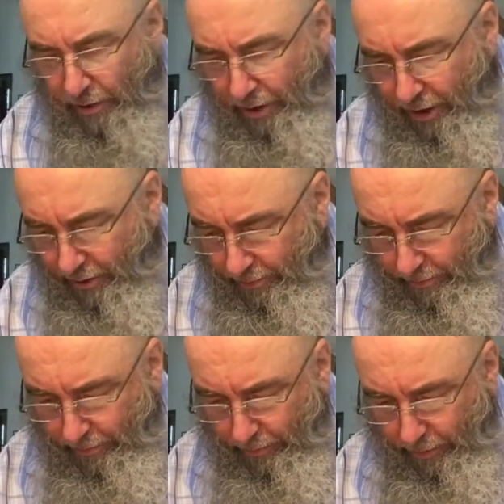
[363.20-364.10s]
I'm going to
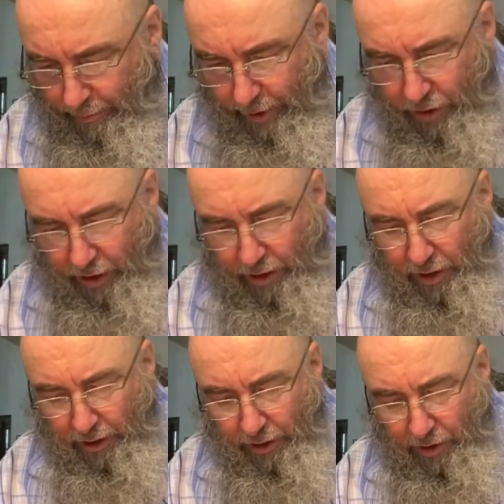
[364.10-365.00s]
finish
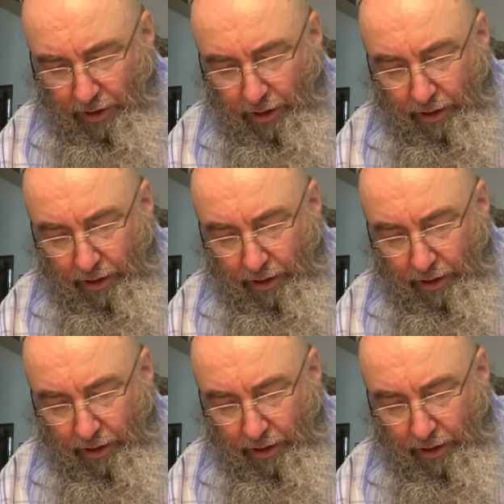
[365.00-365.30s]
eating this.